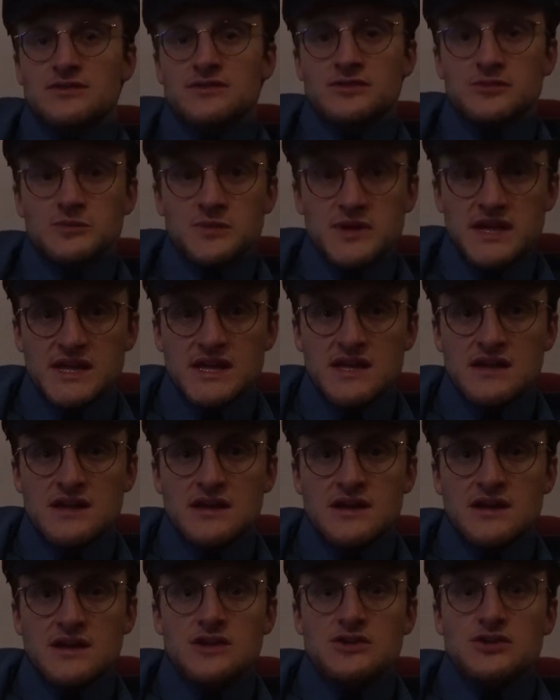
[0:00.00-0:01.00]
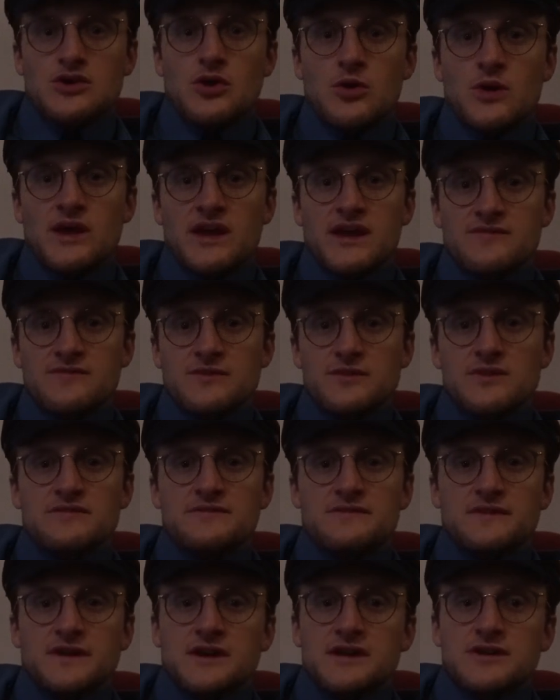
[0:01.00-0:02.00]
To me, no handful of
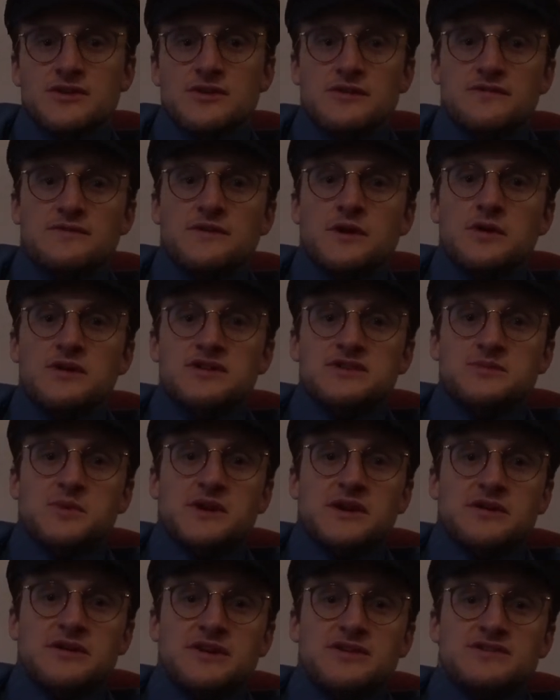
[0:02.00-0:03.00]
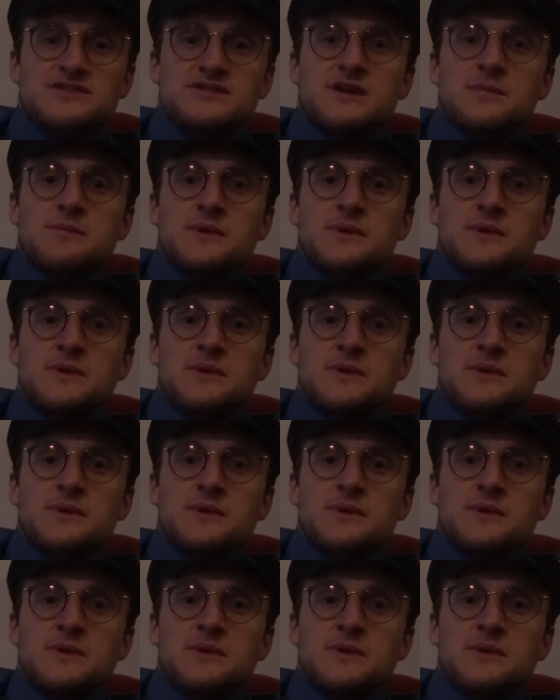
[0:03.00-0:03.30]
fun or focused periods